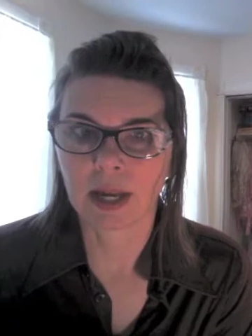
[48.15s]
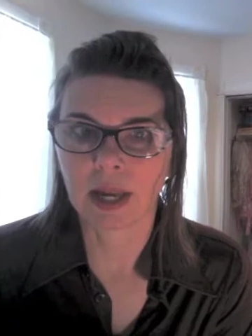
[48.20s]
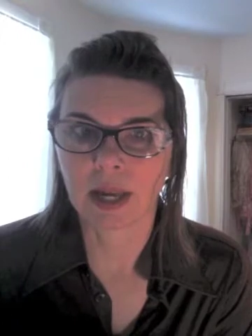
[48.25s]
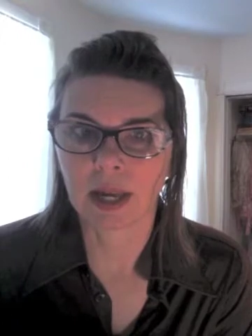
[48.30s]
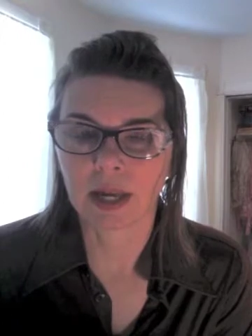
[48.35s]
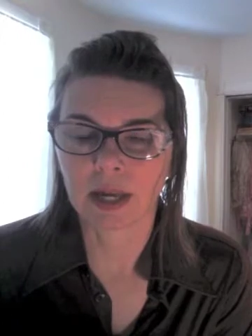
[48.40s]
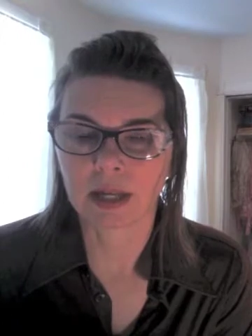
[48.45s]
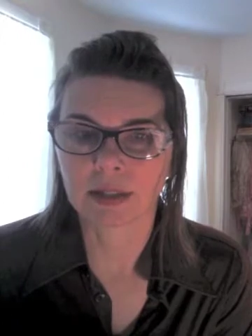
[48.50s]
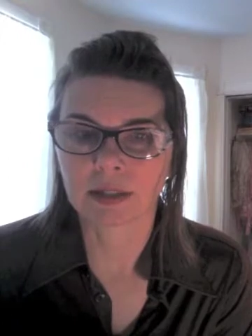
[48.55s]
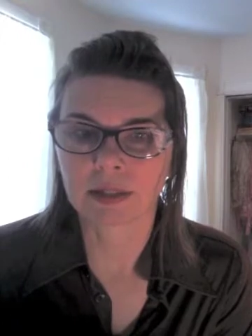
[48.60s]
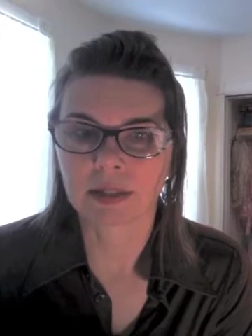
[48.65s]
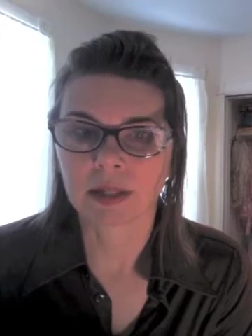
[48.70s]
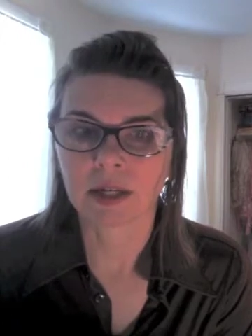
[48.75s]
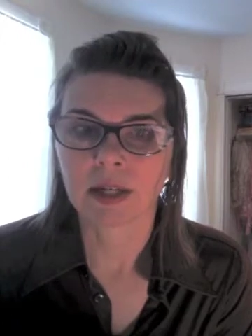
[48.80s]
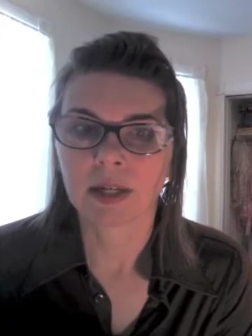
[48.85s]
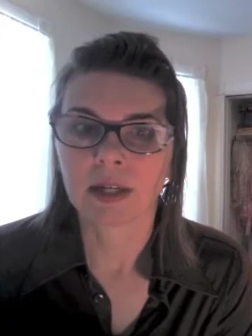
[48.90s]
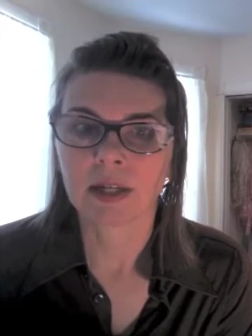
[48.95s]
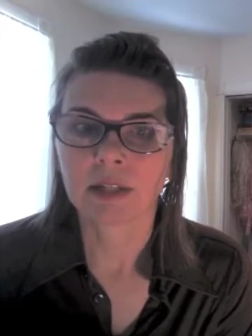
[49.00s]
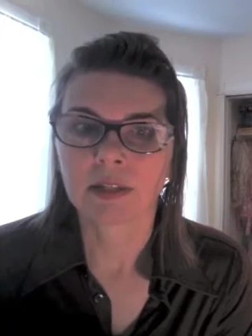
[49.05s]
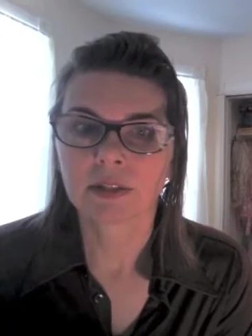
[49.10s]
And
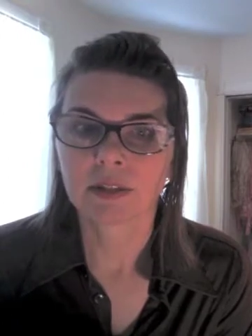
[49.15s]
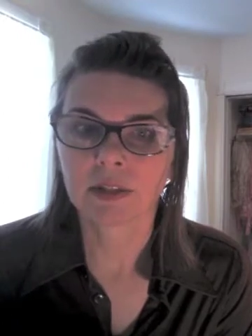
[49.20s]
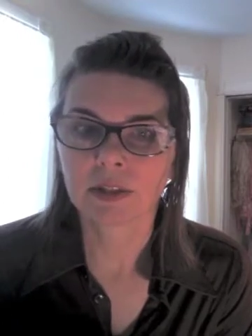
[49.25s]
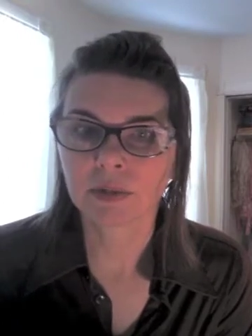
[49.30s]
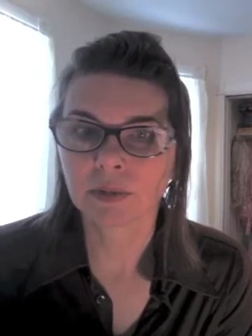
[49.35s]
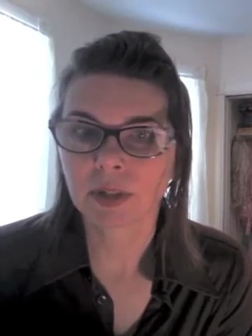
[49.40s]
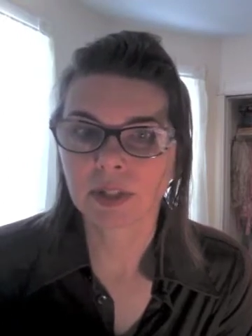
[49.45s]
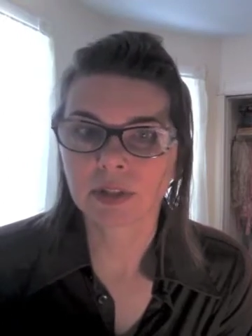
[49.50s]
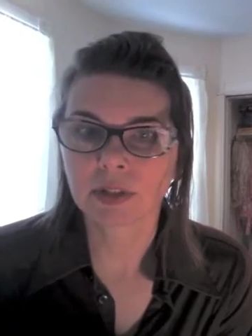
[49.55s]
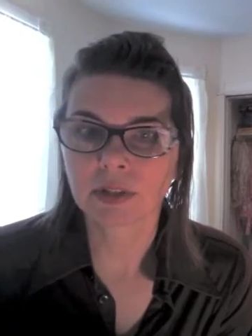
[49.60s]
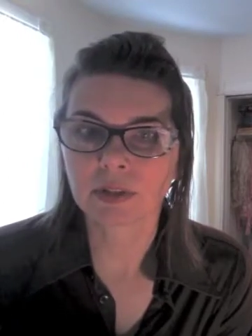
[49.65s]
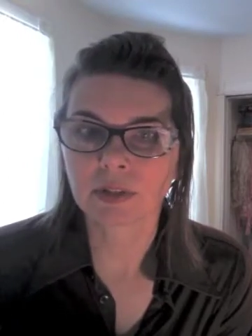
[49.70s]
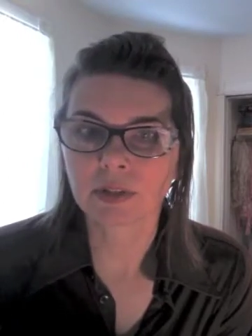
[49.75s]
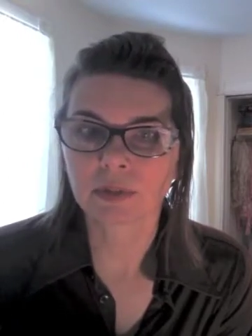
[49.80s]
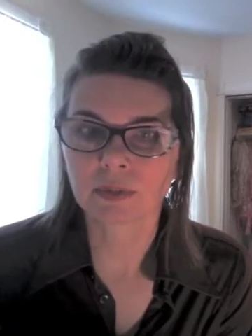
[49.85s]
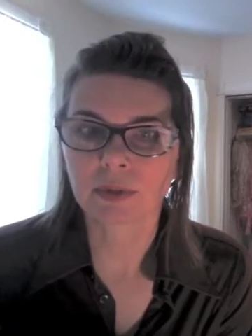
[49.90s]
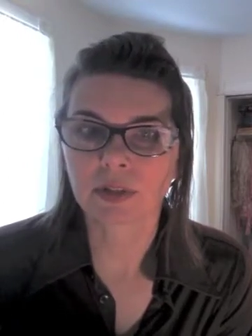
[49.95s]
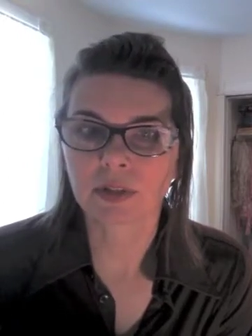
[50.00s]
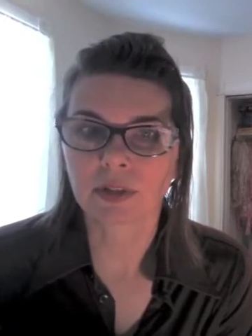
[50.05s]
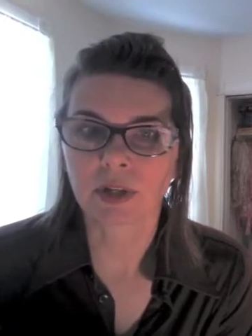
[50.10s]

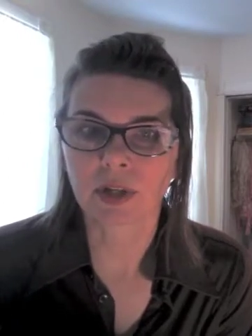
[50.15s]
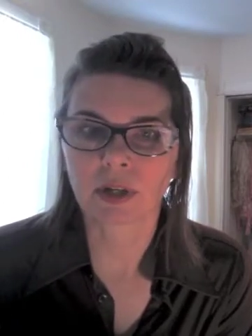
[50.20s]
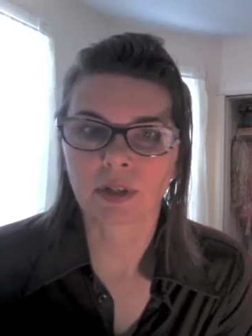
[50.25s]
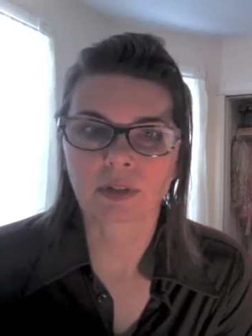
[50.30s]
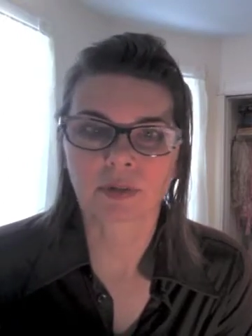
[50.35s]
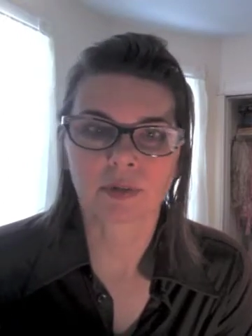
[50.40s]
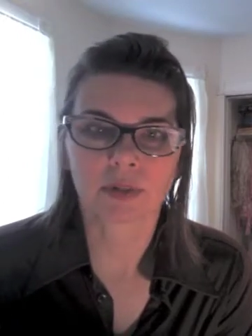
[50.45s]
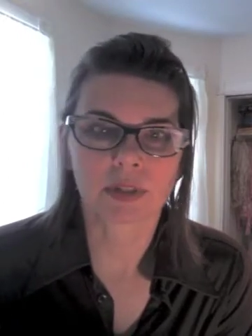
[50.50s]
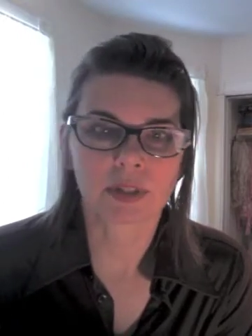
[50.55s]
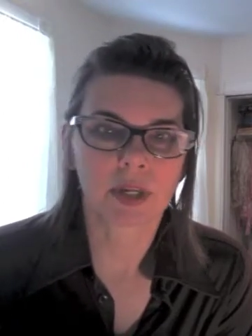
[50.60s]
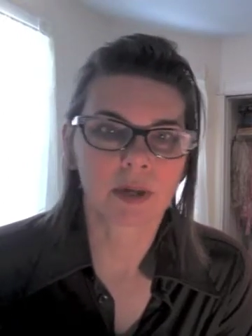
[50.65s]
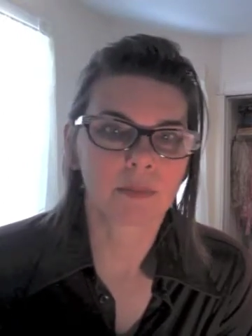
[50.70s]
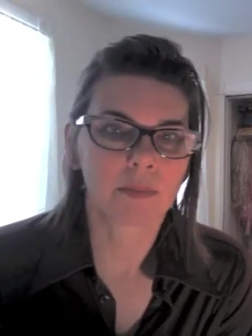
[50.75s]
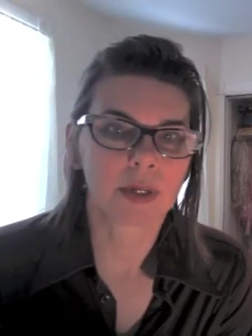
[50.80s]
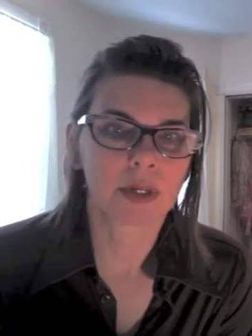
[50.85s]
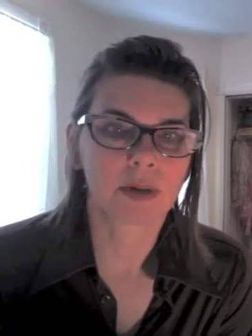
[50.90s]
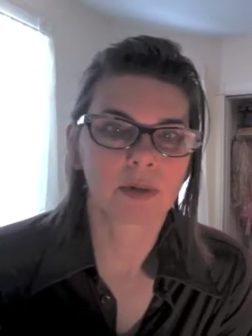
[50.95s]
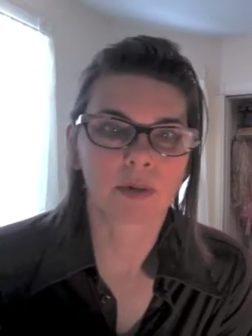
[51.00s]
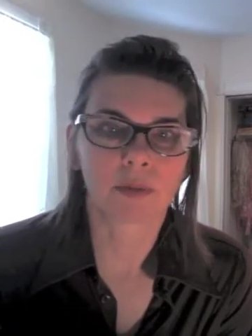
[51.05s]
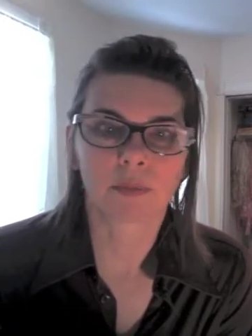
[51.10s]
situations which cause
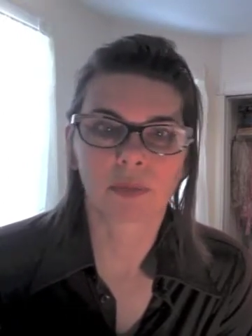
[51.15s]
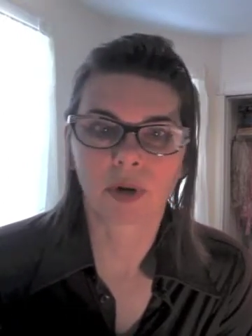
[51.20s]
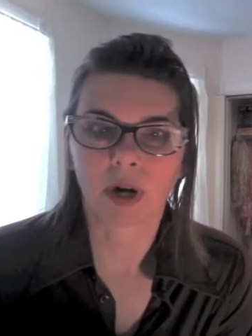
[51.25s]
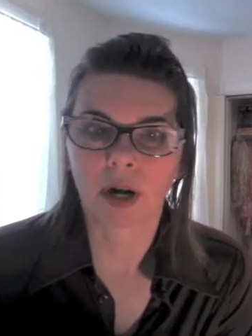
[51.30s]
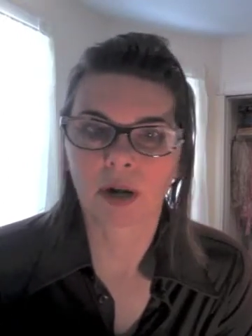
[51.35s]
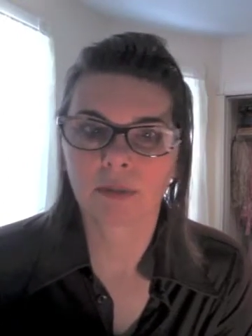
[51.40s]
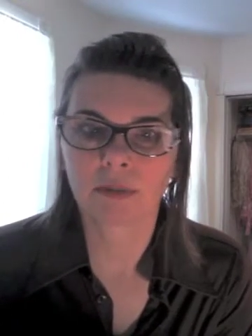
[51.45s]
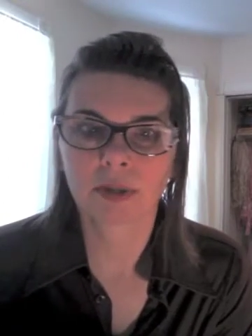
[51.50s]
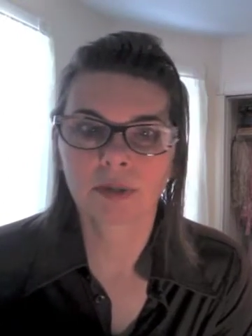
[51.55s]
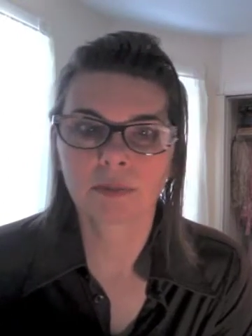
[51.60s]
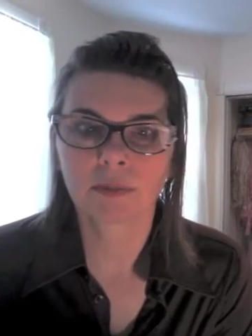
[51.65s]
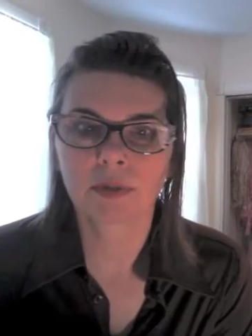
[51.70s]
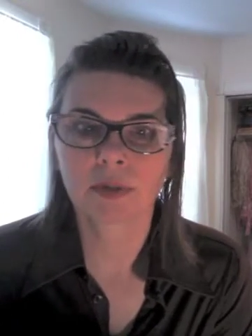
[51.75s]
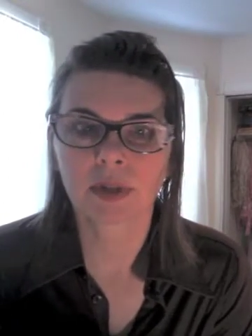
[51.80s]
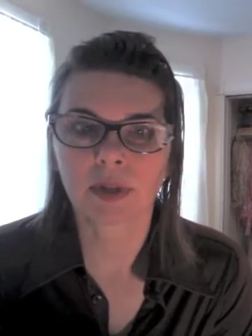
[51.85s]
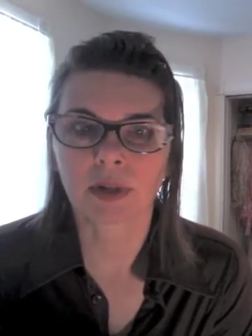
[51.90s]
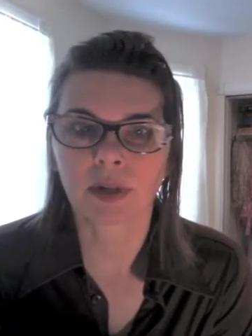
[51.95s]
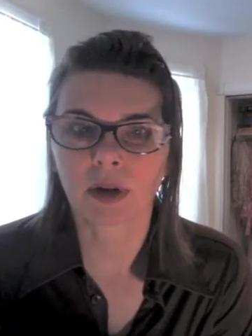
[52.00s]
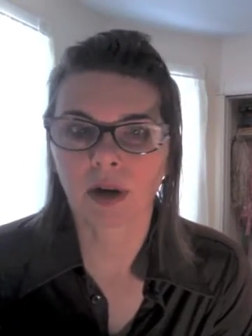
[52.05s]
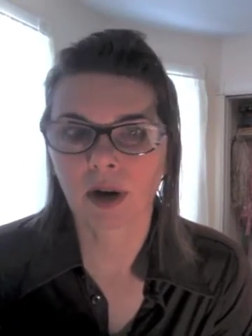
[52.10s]
resentment or problems are